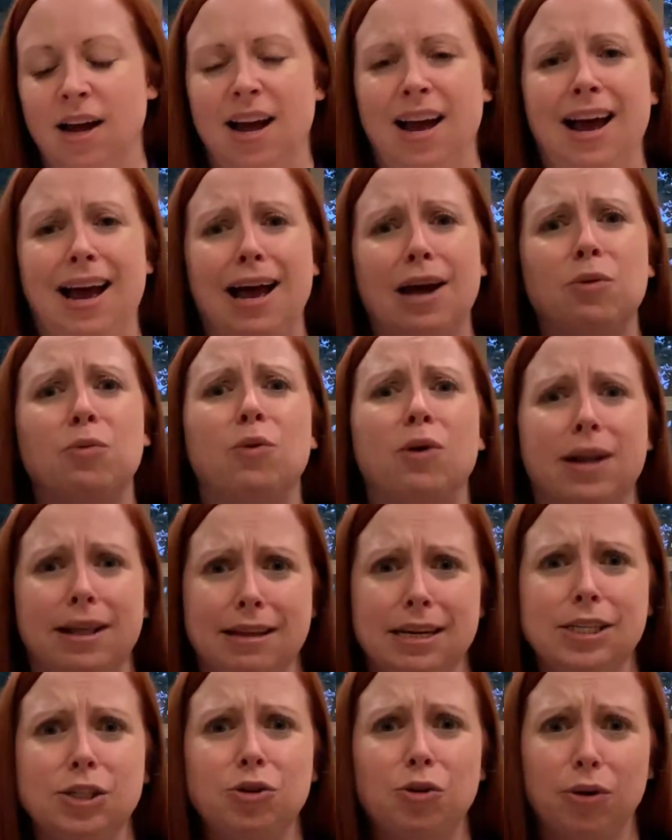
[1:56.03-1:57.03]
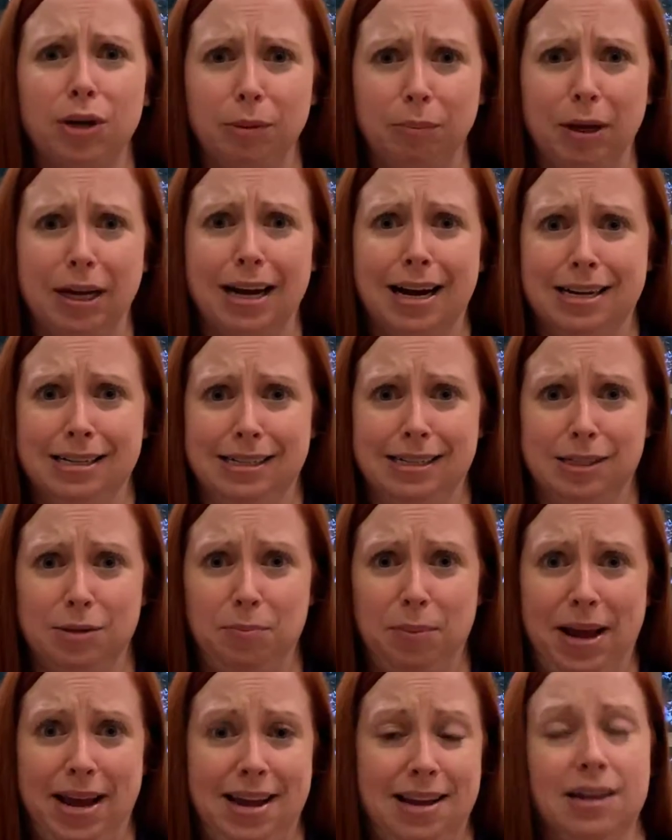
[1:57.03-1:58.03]
had one of these creepy guys as a
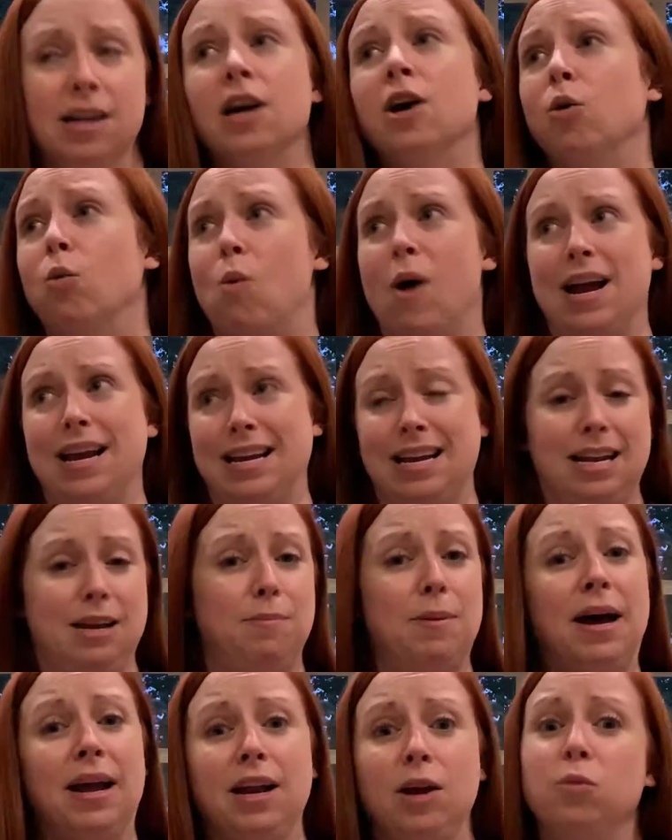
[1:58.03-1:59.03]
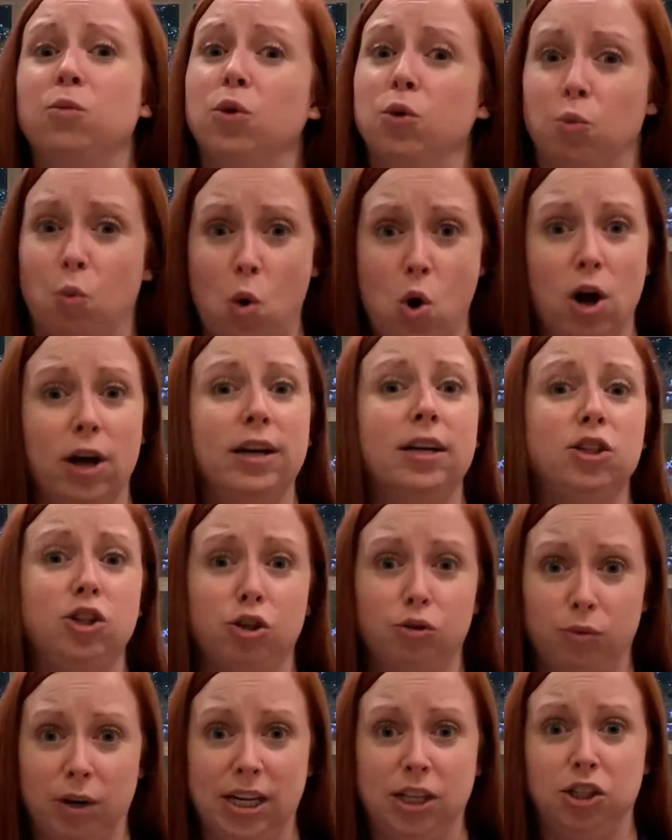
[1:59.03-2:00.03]
pet. Why anybody would want a
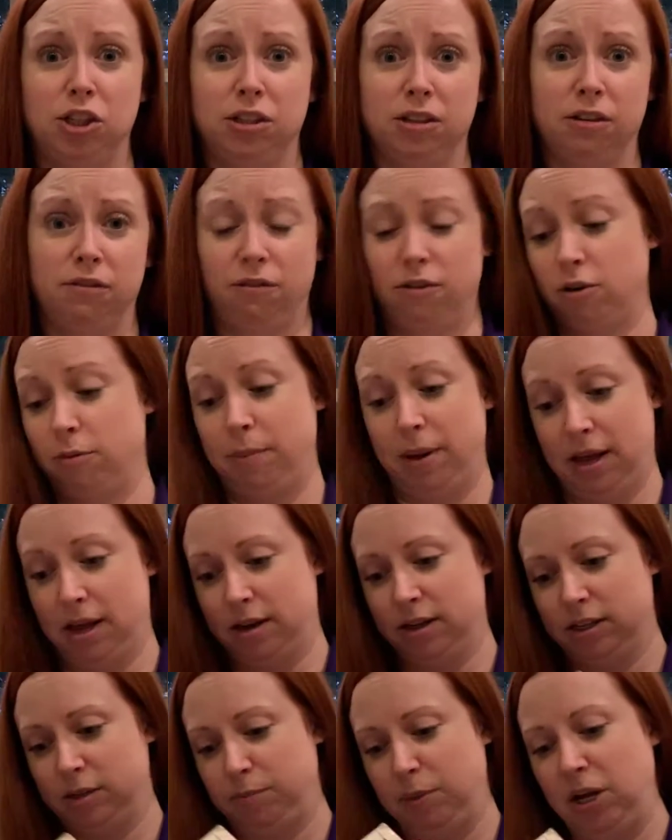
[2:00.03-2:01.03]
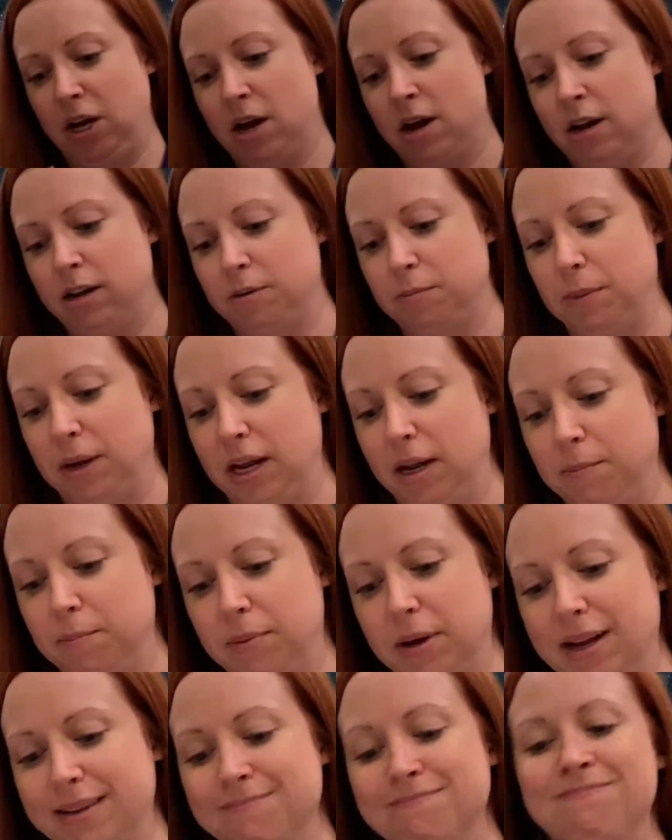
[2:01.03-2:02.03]
tarantula for a pet is beyond me,
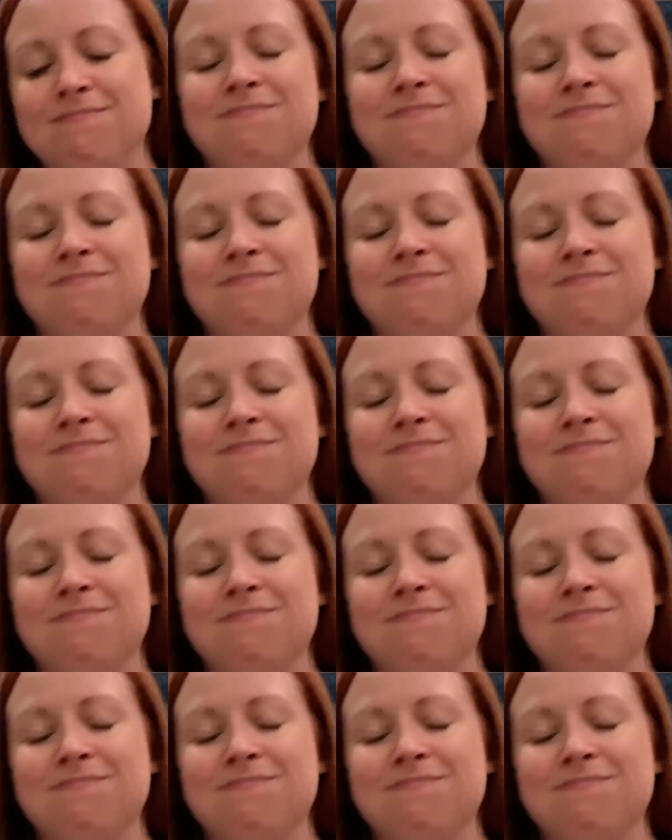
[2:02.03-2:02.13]
but